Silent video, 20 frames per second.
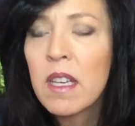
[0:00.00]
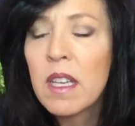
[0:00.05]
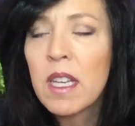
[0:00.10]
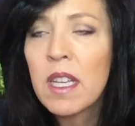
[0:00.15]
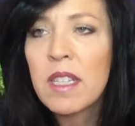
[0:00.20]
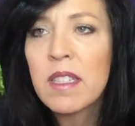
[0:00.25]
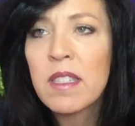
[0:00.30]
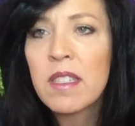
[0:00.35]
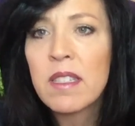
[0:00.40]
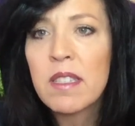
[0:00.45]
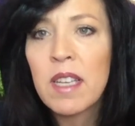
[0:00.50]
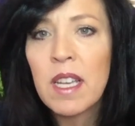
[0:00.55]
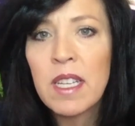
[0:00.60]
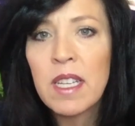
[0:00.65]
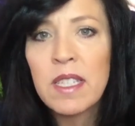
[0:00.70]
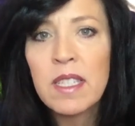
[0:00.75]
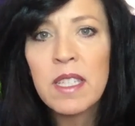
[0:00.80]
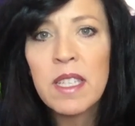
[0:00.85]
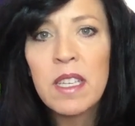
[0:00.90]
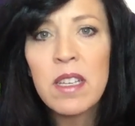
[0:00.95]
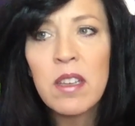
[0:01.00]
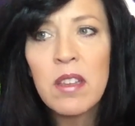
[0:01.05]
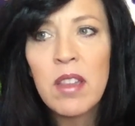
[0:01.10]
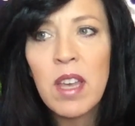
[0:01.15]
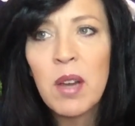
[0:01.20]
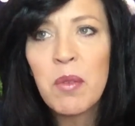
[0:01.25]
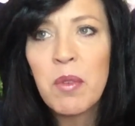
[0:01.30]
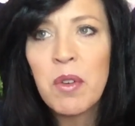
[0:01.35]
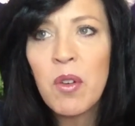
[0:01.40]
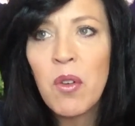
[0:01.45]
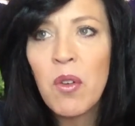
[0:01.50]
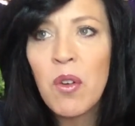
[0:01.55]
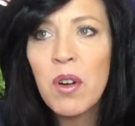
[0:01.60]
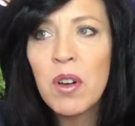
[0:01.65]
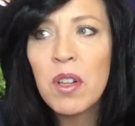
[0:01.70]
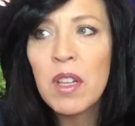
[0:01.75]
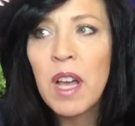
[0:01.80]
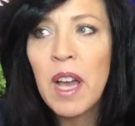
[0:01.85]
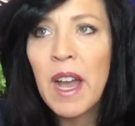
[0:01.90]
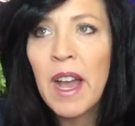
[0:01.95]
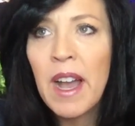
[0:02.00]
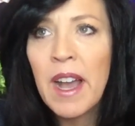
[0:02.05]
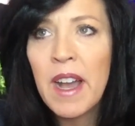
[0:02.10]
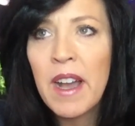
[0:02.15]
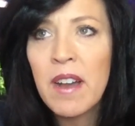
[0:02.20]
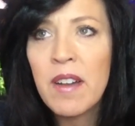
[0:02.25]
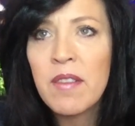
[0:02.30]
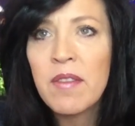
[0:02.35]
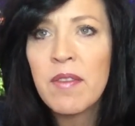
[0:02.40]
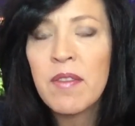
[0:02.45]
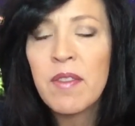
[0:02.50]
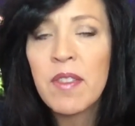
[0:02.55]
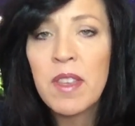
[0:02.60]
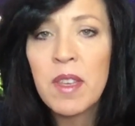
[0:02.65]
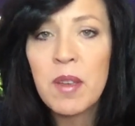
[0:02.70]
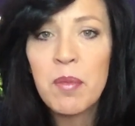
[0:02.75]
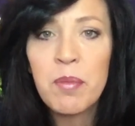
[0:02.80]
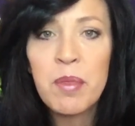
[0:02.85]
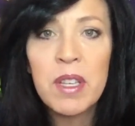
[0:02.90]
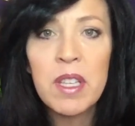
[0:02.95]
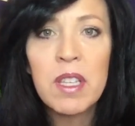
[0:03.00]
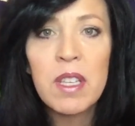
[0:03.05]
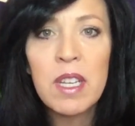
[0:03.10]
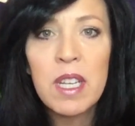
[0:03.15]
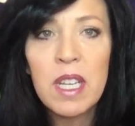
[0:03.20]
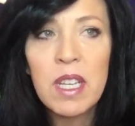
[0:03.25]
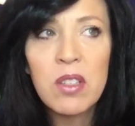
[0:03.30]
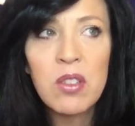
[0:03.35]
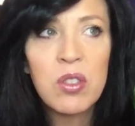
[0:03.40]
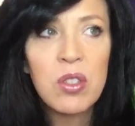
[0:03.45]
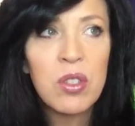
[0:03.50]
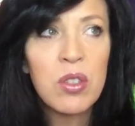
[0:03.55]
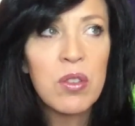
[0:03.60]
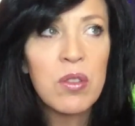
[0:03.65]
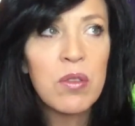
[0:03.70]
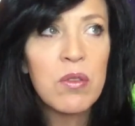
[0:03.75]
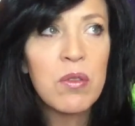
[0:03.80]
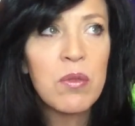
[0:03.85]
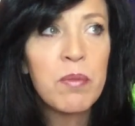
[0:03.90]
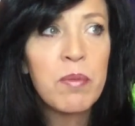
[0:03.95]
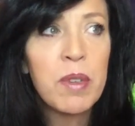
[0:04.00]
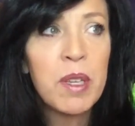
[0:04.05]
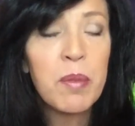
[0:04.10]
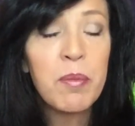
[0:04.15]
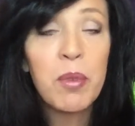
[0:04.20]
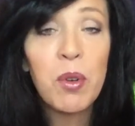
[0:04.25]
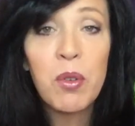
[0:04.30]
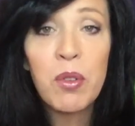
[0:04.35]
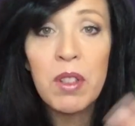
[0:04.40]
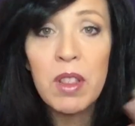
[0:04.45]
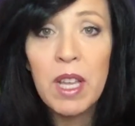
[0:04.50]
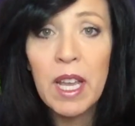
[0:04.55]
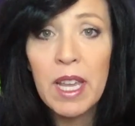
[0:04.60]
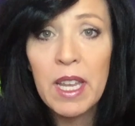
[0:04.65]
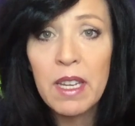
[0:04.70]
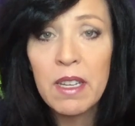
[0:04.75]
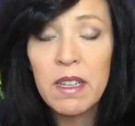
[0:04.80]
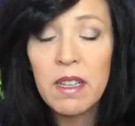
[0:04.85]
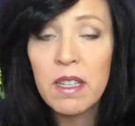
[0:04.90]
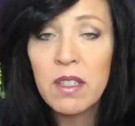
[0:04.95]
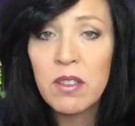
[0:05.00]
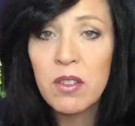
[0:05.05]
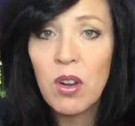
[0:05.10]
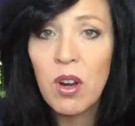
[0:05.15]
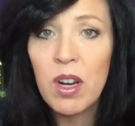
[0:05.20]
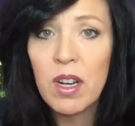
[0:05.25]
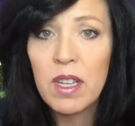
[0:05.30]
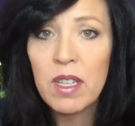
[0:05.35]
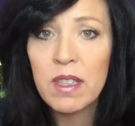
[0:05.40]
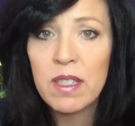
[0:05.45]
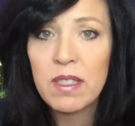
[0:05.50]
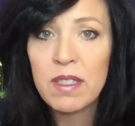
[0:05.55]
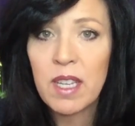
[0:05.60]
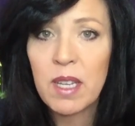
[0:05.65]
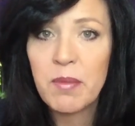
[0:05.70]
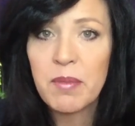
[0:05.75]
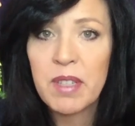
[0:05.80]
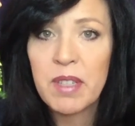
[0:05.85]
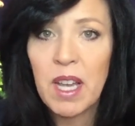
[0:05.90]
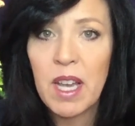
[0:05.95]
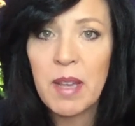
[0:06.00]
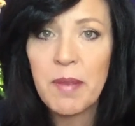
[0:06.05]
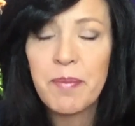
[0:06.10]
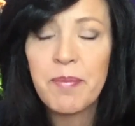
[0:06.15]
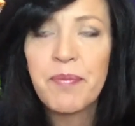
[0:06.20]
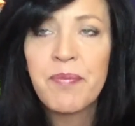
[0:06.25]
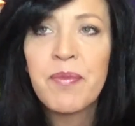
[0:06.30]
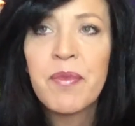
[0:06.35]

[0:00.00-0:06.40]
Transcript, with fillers: it's this idea that we all have the ability to be both light and dark at the same time.